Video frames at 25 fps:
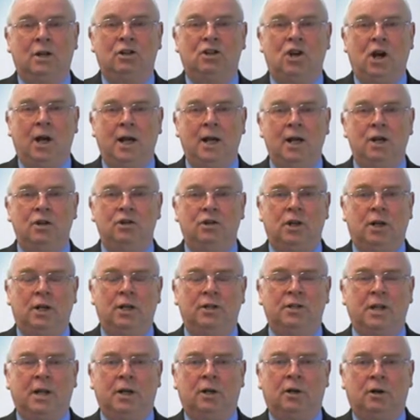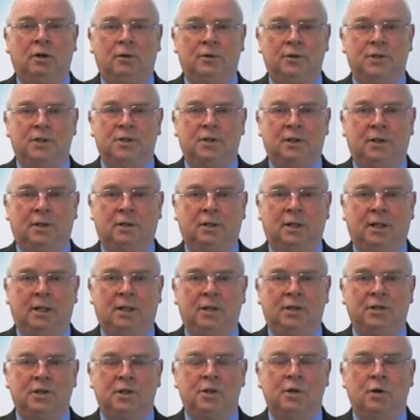Change is a constant.
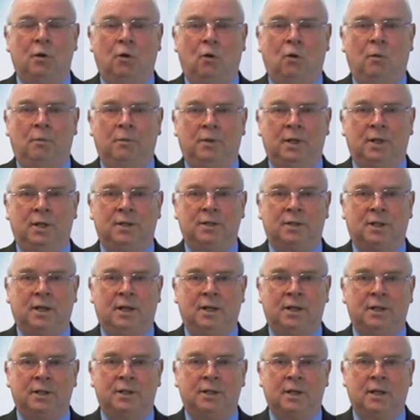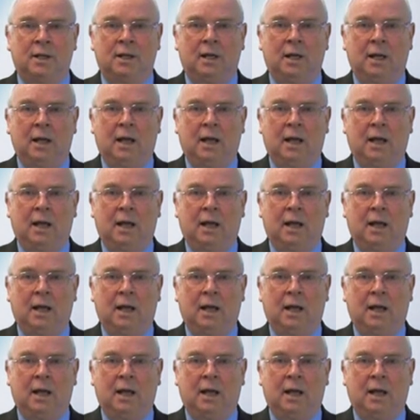It is a norm these days.